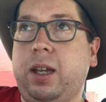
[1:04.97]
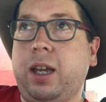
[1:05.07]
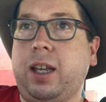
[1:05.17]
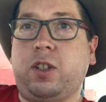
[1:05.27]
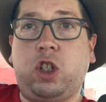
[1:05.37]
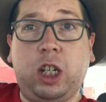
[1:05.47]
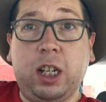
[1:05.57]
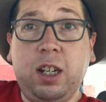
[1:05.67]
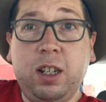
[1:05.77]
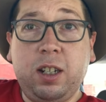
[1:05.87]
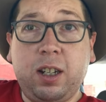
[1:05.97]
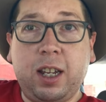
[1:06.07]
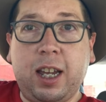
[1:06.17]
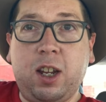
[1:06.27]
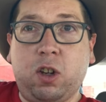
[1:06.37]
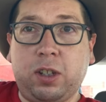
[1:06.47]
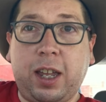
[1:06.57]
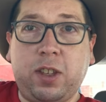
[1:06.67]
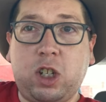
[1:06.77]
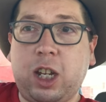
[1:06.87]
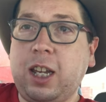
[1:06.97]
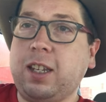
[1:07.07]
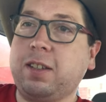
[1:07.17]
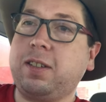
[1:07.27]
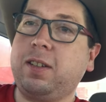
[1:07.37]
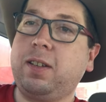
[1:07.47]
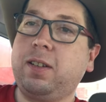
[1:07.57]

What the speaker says: It's chicken, and you also had the cheese.